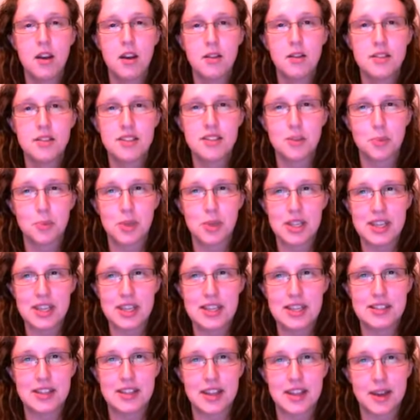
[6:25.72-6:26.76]
Still pretty
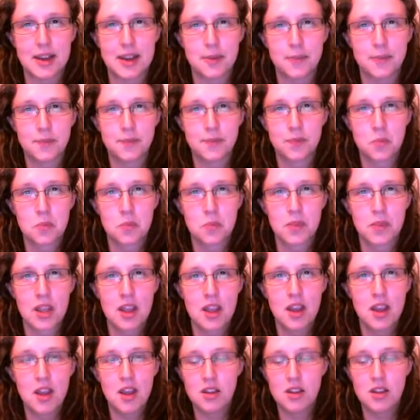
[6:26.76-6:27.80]
easy though.
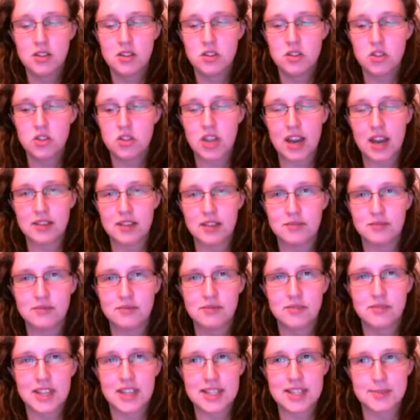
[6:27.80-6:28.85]
So
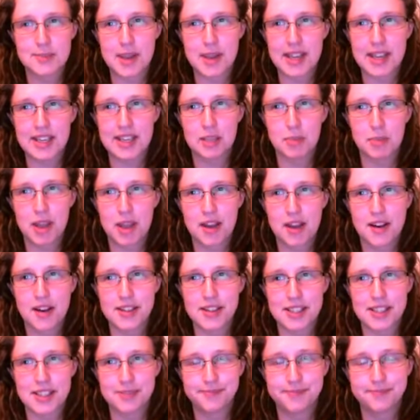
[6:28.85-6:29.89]
let's make it a little bit
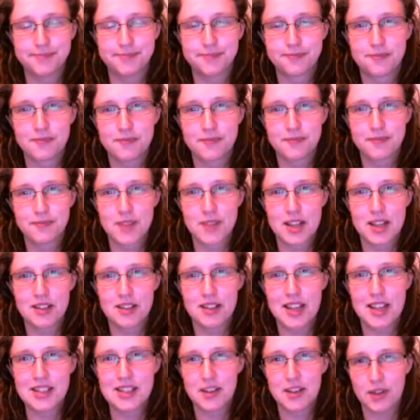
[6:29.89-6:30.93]
harder.
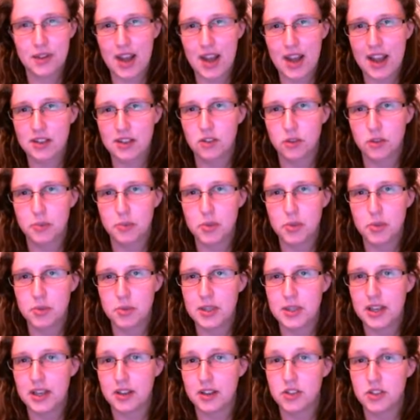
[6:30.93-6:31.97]
Let's have an angle
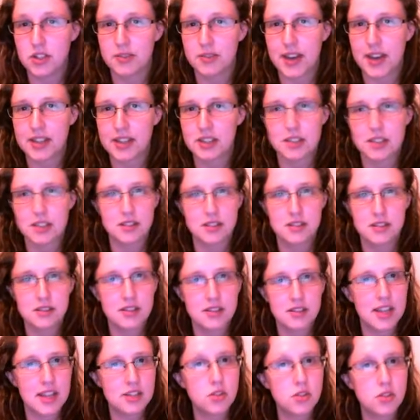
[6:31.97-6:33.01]
between our two vectors.
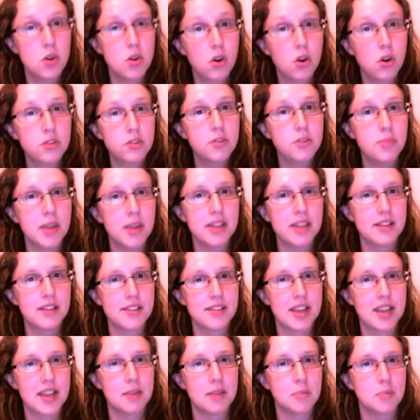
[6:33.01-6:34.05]
Let's not be in the
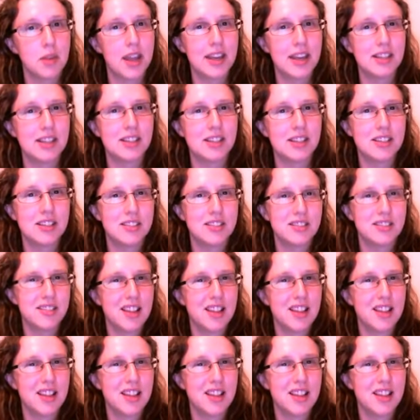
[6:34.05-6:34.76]
same plane, because